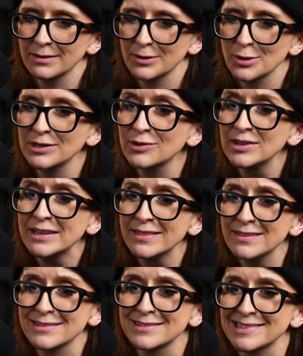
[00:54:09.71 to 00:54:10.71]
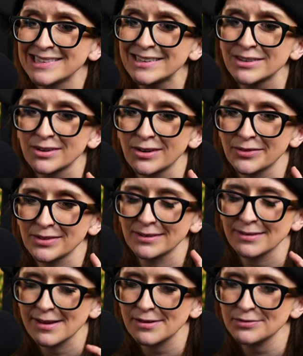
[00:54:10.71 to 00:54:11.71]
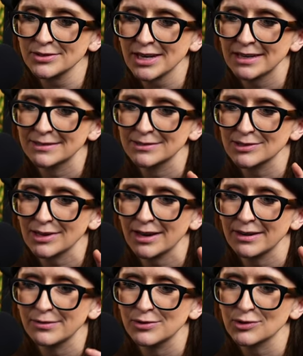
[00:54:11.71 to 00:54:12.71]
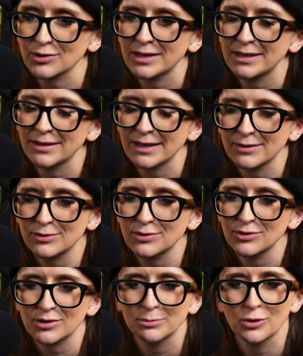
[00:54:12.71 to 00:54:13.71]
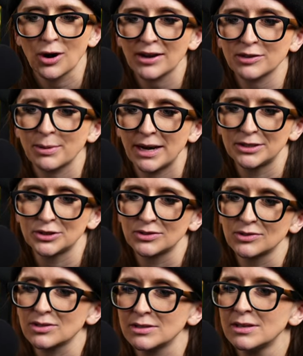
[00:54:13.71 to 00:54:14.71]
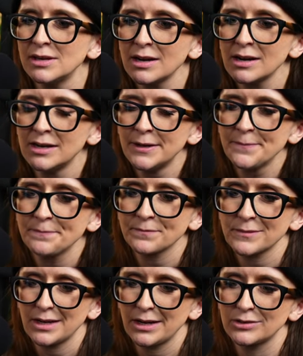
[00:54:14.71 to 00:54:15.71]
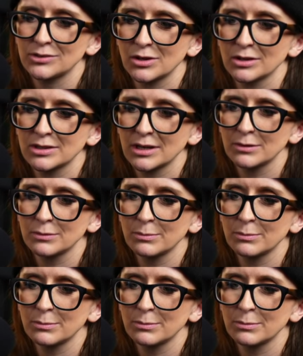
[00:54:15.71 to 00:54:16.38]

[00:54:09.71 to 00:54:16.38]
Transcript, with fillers: You can see in the deer on the left hand side of the screen, like some grass patches that I stuck down.